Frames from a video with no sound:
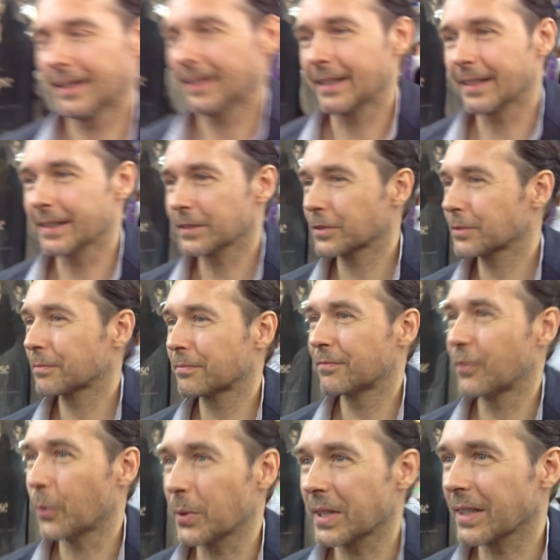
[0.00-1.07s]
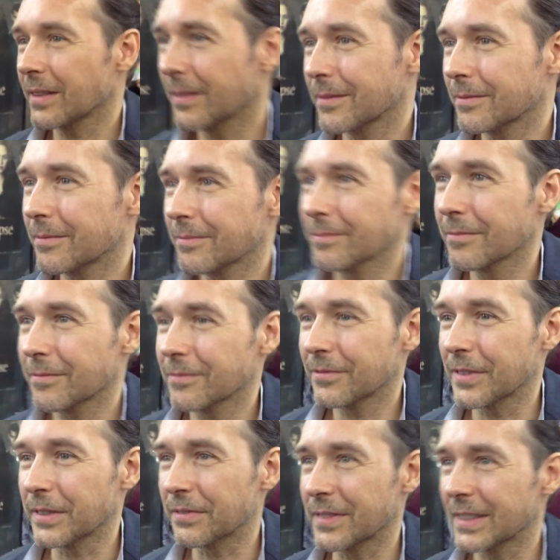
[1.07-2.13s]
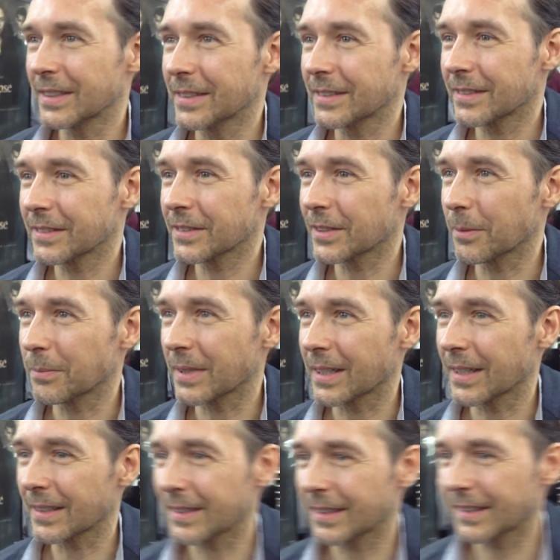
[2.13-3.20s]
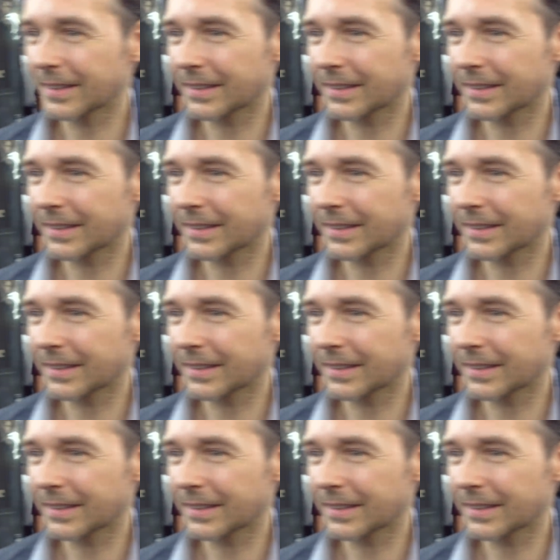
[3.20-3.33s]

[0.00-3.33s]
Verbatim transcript: I guess, 14, 15, something. Oh, like